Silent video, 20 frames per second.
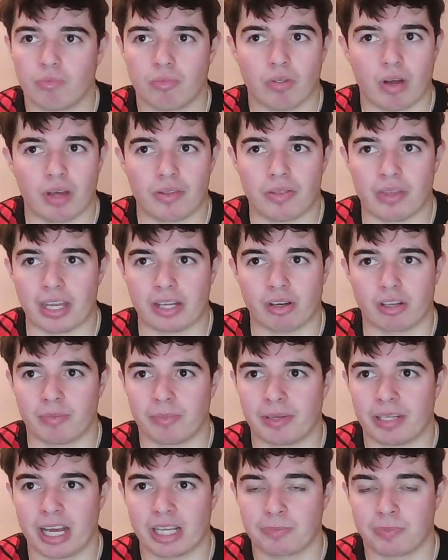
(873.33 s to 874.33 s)
Are they going to be
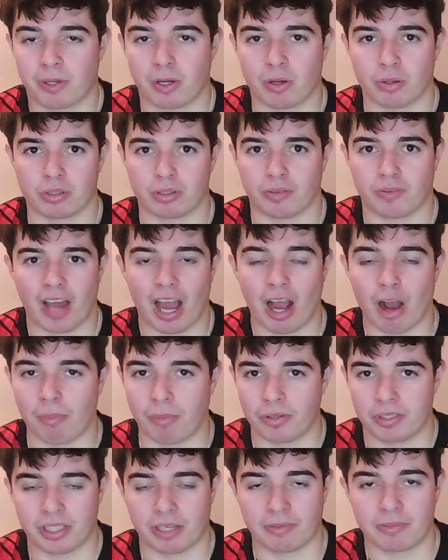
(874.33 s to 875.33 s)
next because of how
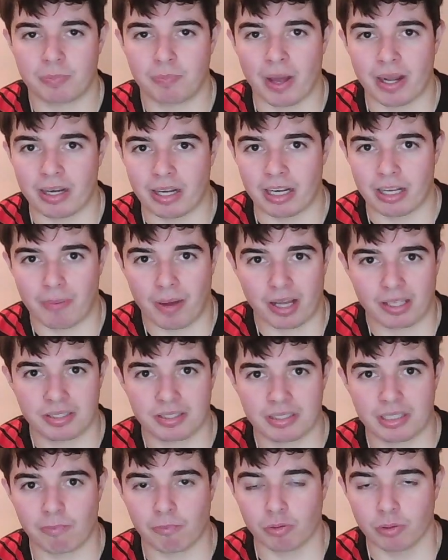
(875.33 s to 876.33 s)
much they've spent in the past
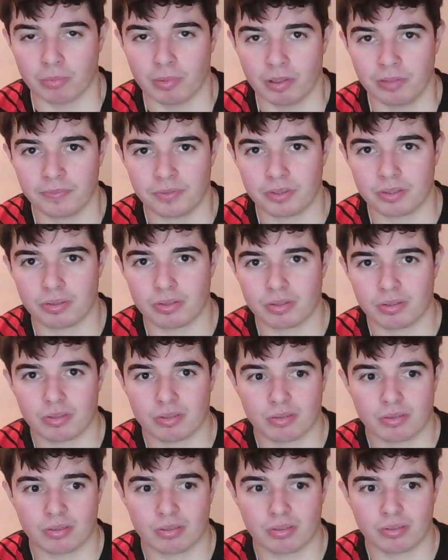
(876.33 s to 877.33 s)
several months?
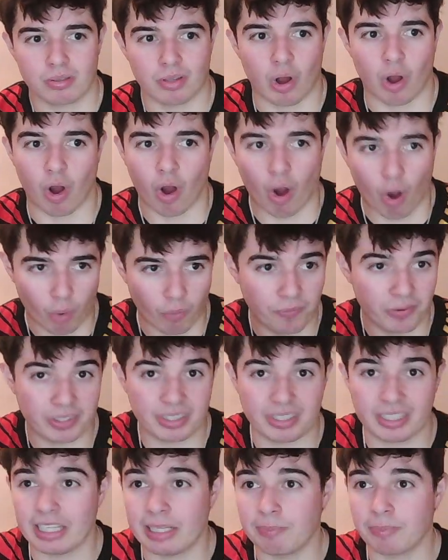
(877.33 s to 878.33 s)
Are other
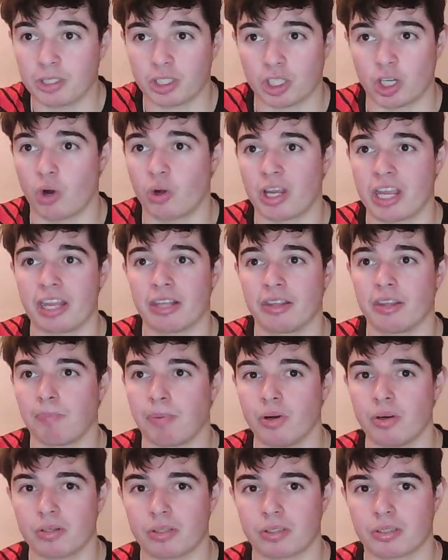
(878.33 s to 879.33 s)
teams cooking the
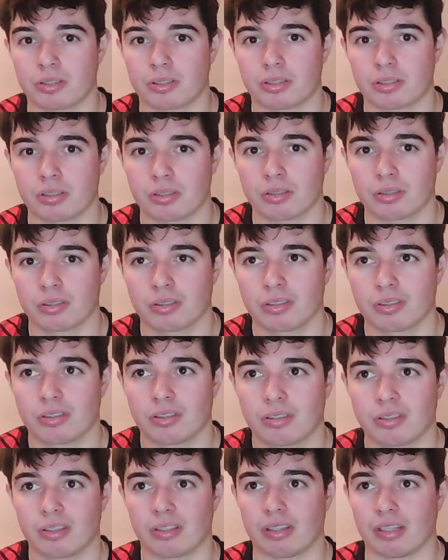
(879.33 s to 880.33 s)
books
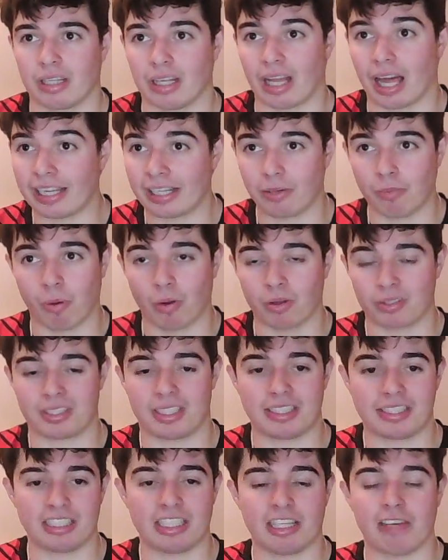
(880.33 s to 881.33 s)
like what
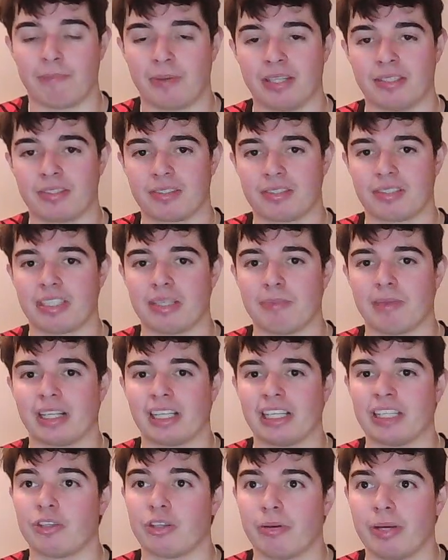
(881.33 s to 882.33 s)
City have been
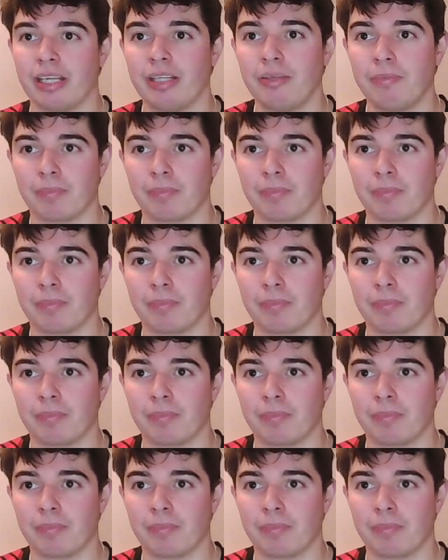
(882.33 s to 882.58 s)
seemingly doing?